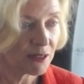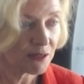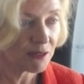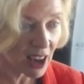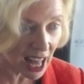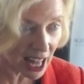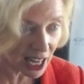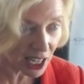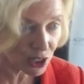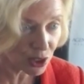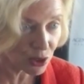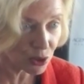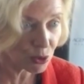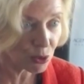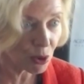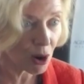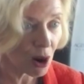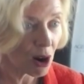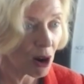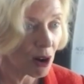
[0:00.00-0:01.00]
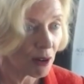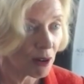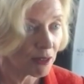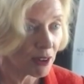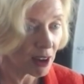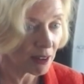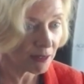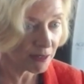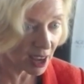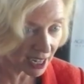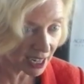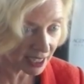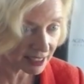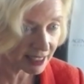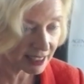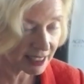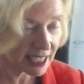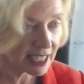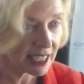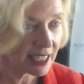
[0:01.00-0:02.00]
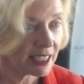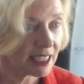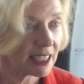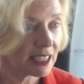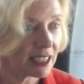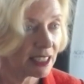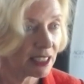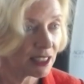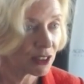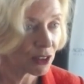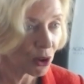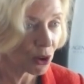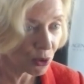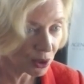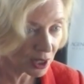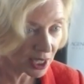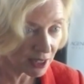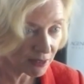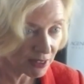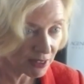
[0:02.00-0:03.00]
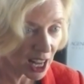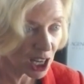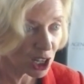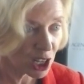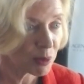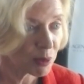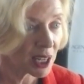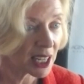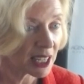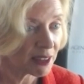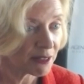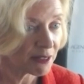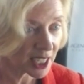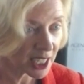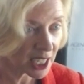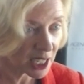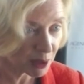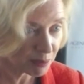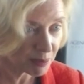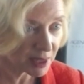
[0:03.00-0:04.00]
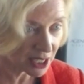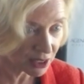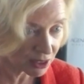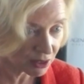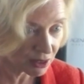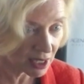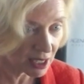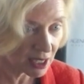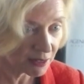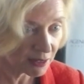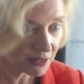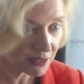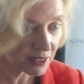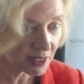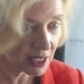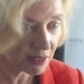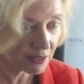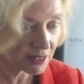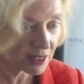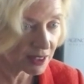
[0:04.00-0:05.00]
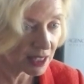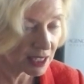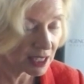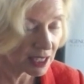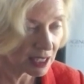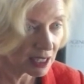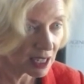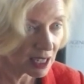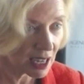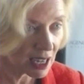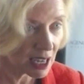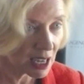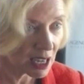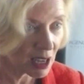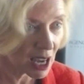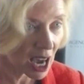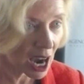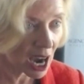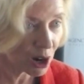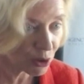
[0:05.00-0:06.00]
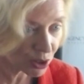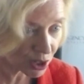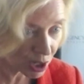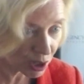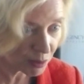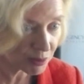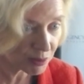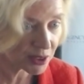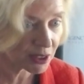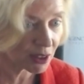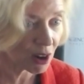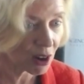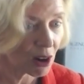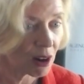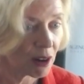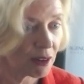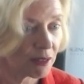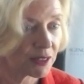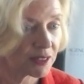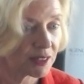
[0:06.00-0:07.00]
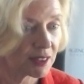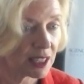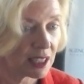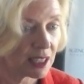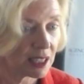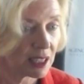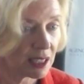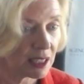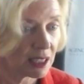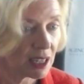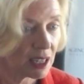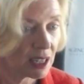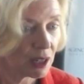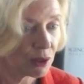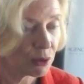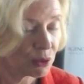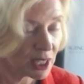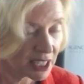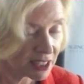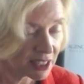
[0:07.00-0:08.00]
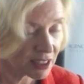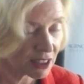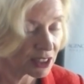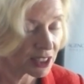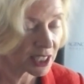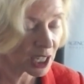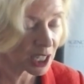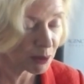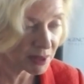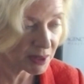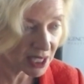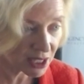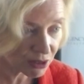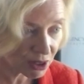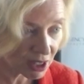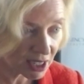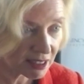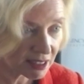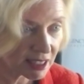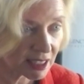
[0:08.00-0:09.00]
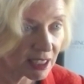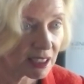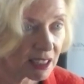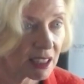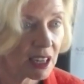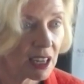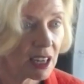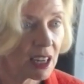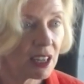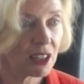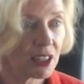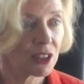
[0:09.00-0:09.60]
The value of a vaccine is only valuable if the outcomes of the research can be trusted.